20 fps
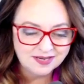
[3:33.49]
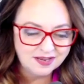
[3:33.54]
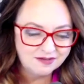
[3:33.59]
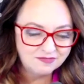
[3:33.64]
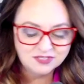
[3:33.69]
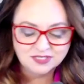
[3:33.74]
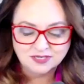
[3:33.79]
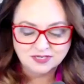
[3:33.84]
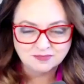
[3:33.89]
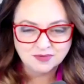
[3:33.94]

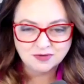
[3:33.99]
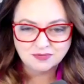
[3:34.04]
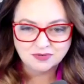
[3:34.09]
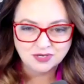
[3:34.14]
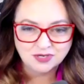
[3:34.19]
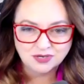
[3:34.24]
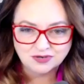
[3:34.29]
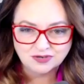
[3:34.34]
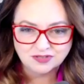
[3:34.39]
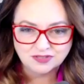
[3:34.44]
and every time I
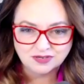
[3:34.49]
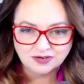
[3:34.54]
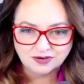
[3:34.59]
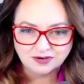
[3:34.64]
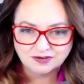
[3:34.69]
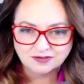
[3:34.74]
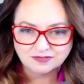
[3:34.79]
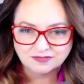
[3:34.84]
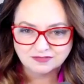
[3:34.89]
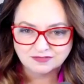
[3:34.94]
would go to
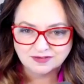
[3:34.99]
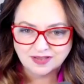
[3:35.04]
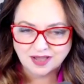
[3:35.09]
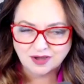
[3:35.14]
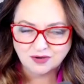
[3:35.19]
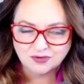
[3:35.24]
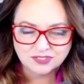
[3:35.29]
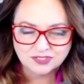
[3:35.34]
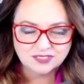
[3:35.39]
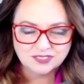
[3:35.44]
their
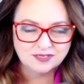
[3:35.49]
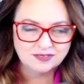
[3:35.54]
house.